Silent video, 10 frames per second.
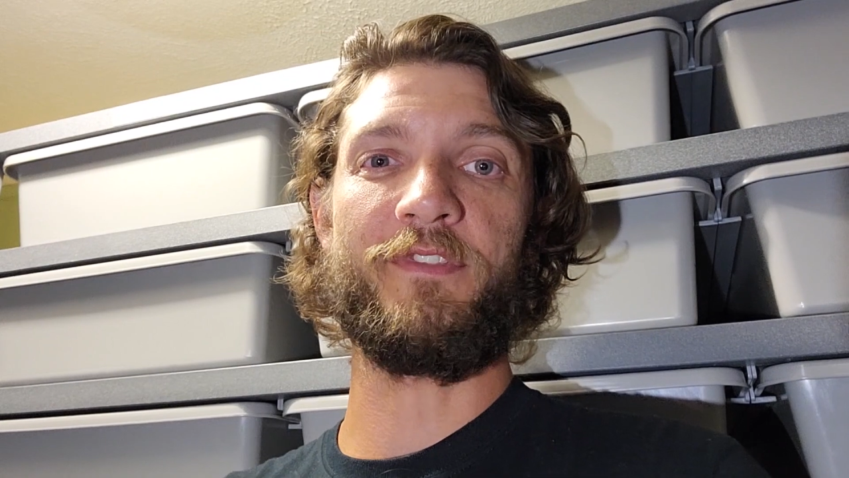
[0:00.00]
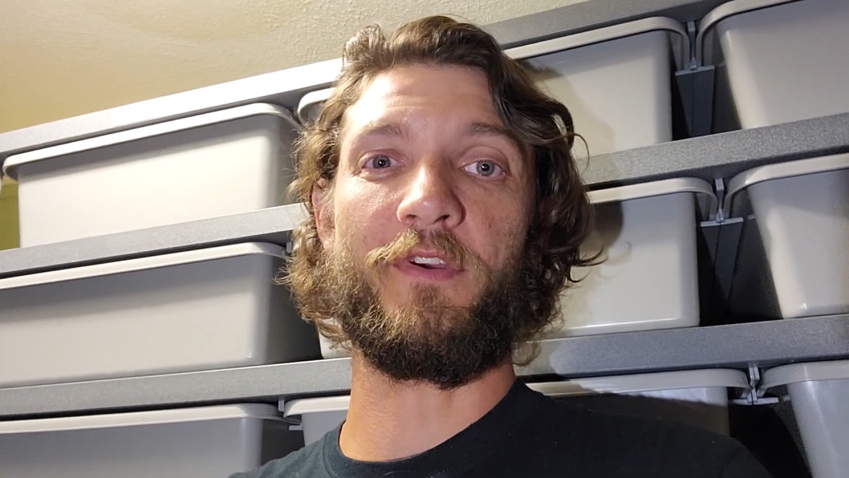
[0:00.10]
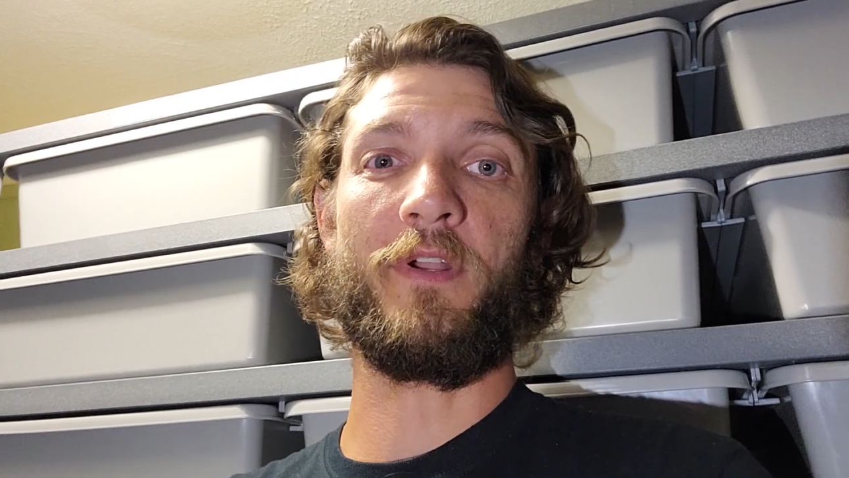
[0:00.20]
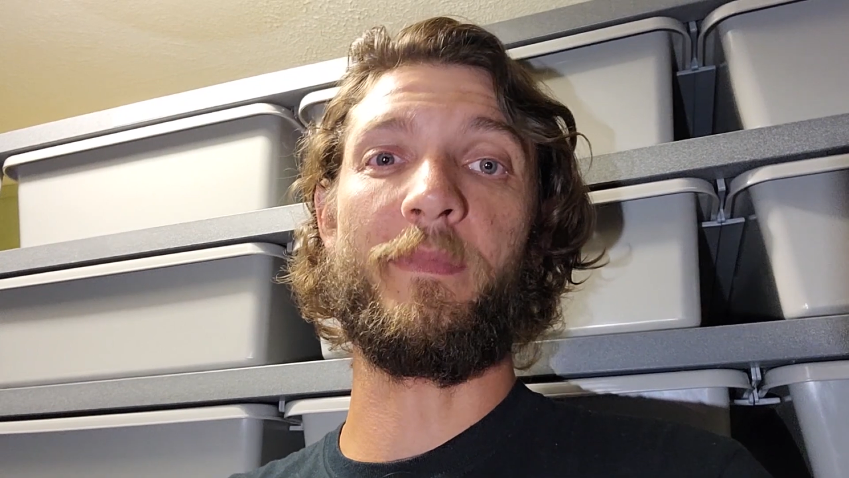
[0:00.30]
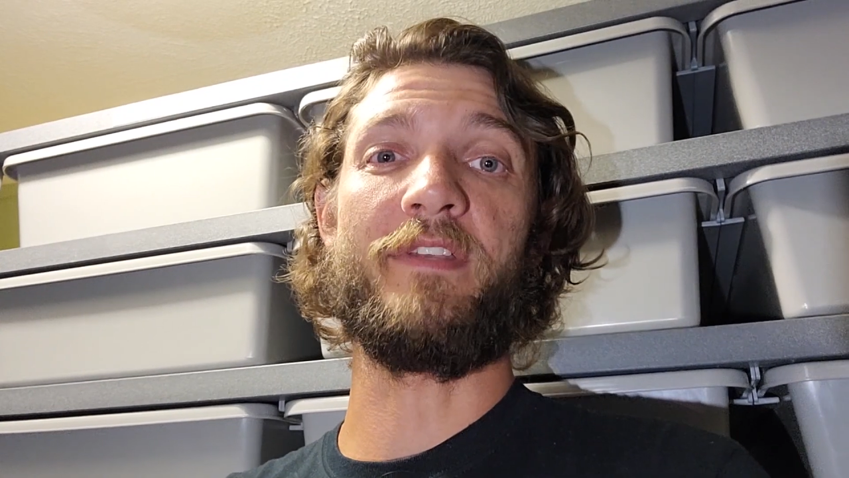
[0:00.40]
going
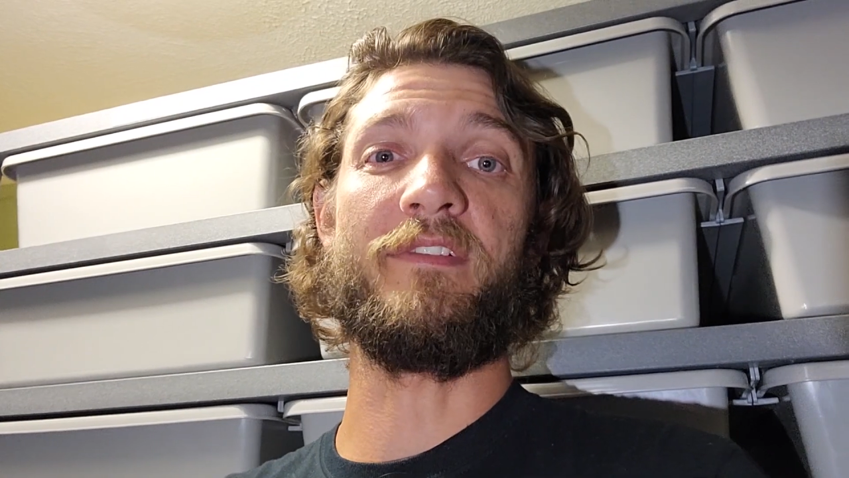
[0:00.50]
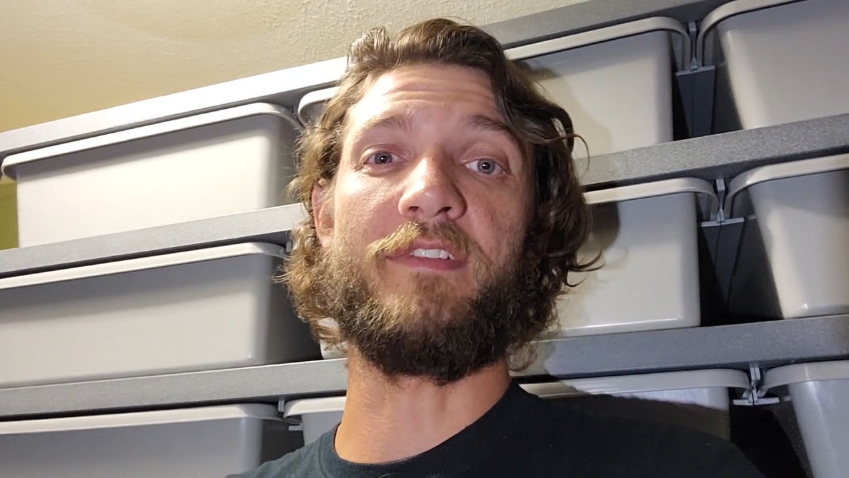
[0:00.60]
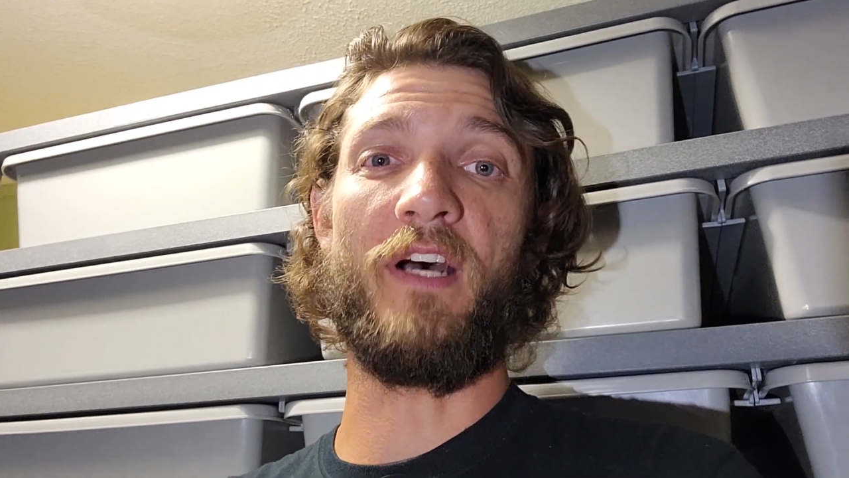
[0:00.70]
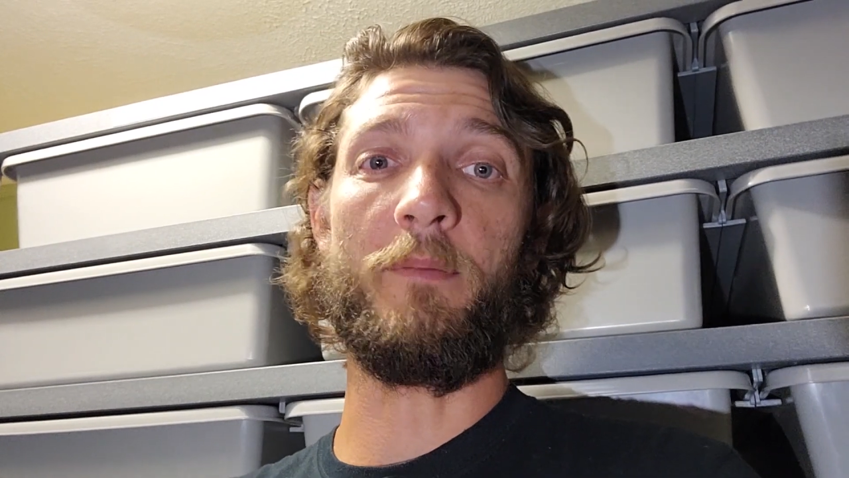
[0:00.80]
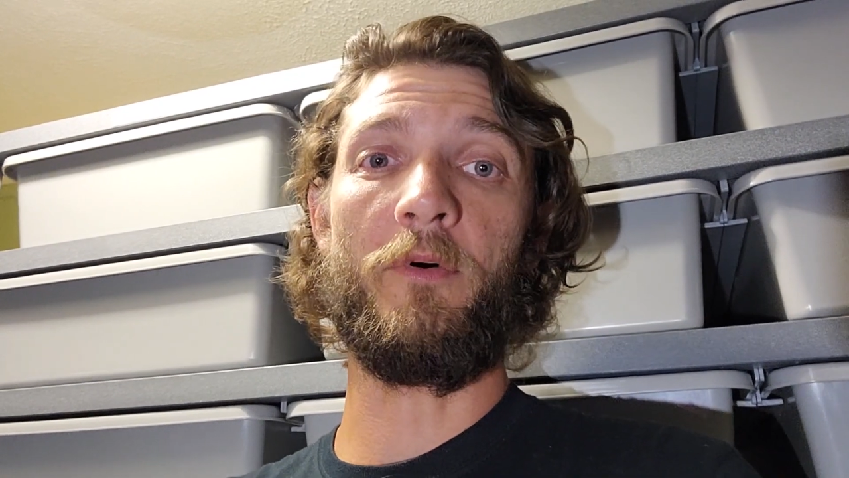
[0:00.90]
to be
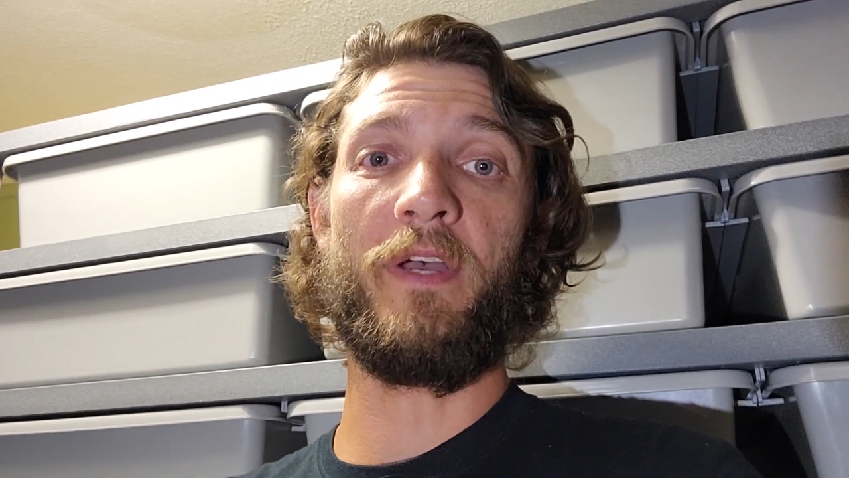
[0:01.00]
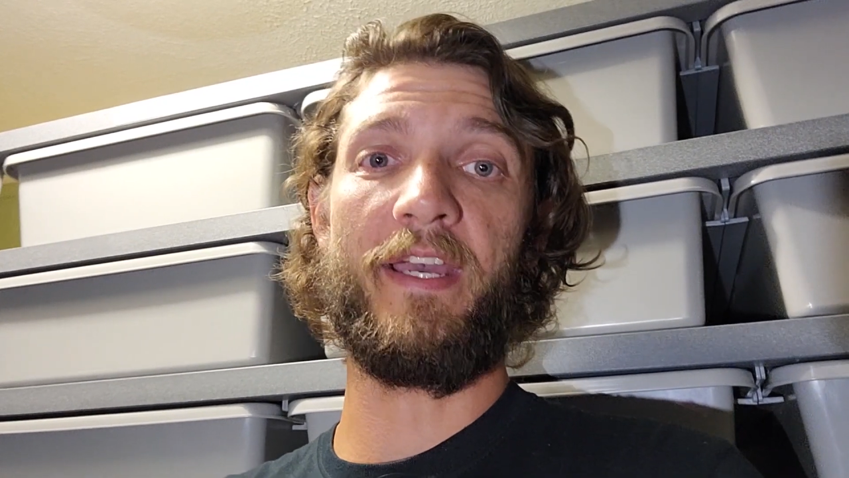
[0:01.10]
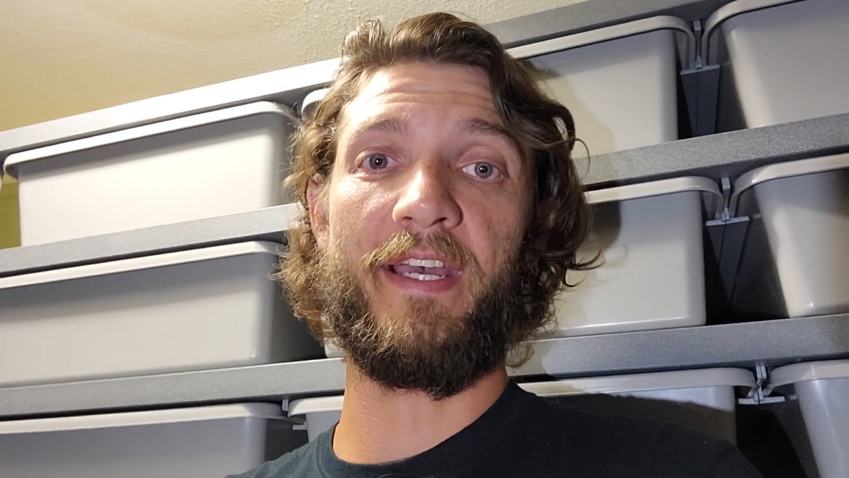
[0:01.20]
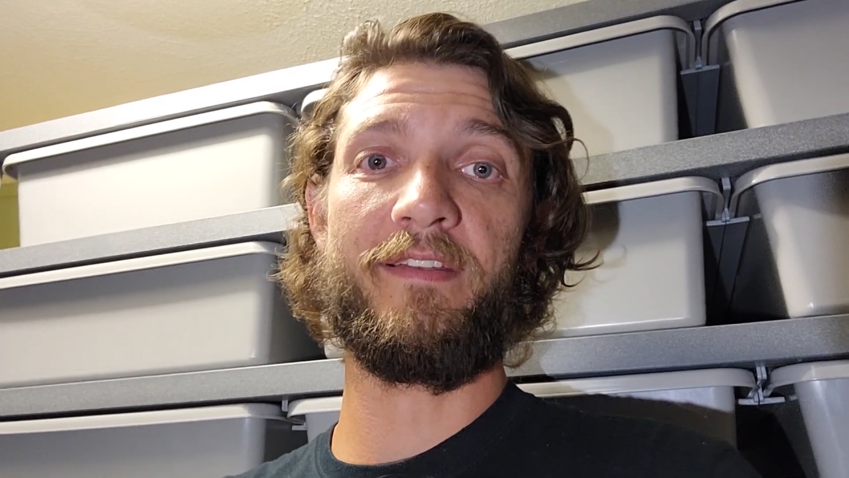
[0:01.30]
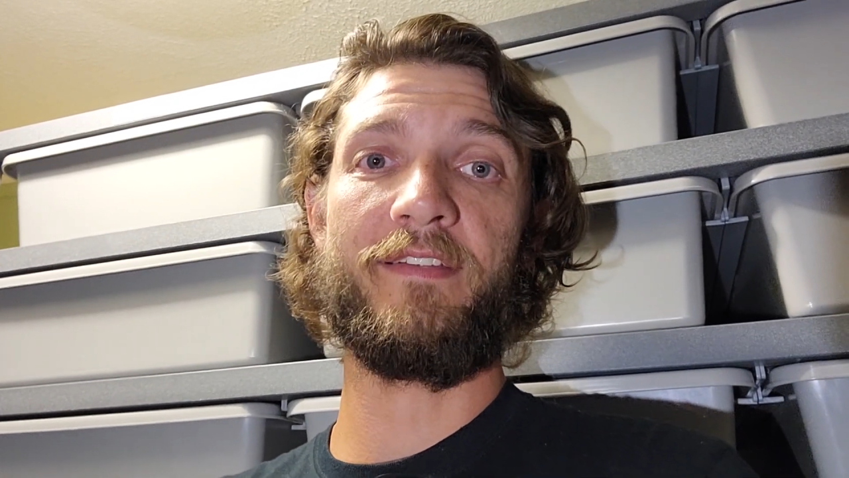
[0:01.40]
double
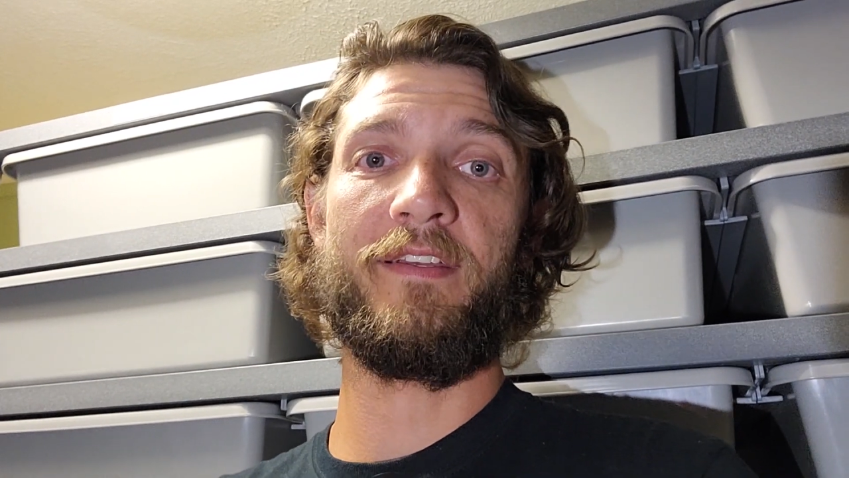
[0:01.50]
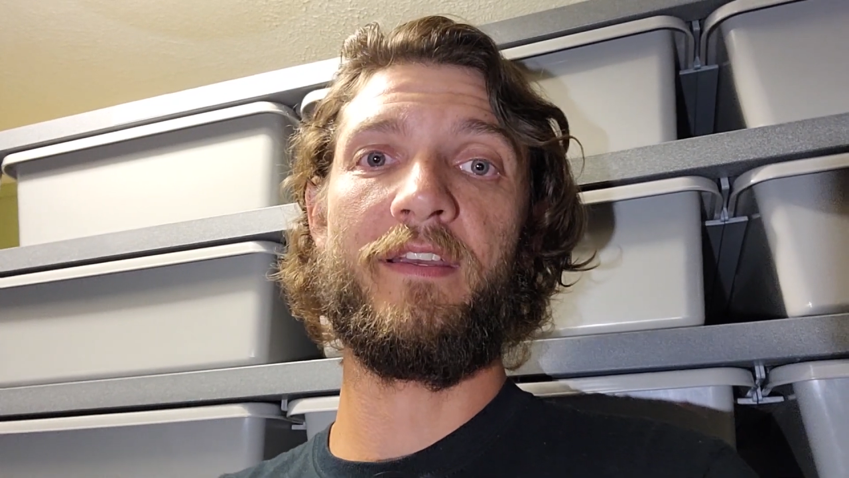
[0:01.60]
het